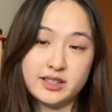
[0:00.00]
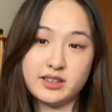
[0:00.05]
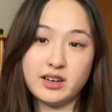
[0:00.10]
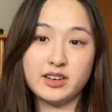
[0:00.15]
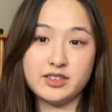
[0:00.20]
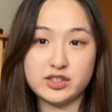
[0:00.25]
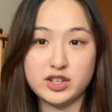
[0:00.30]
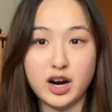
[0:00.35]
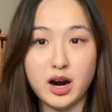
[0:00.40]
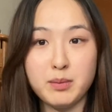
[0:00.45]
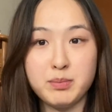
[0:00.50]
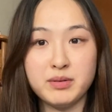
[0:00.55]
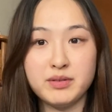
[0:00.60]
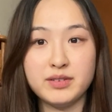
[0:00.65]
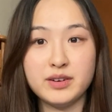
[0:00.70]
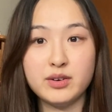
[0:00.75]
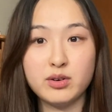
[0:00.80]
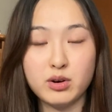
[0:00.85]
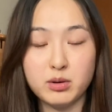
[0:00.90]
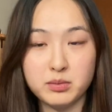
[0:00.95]
on top of a
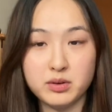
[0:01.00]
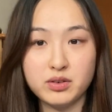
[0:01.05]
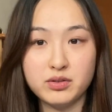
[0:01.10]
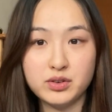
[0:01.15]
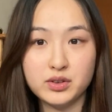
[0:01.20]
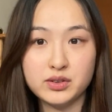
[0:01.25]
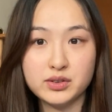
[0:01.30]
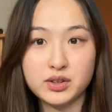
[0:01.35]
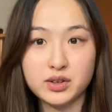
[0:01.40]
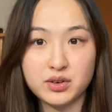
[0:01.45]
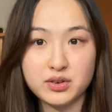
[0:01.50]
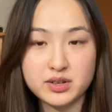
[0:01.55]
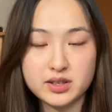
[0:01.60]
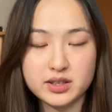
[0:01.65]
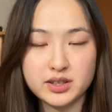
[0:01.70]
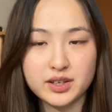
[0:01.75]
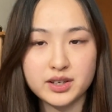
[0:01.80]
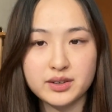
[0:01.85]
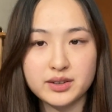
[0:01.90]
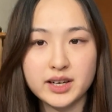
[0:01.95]
normal full course
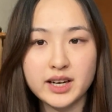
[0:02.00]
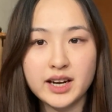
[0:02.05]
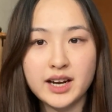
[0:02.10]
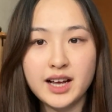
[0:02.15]
load.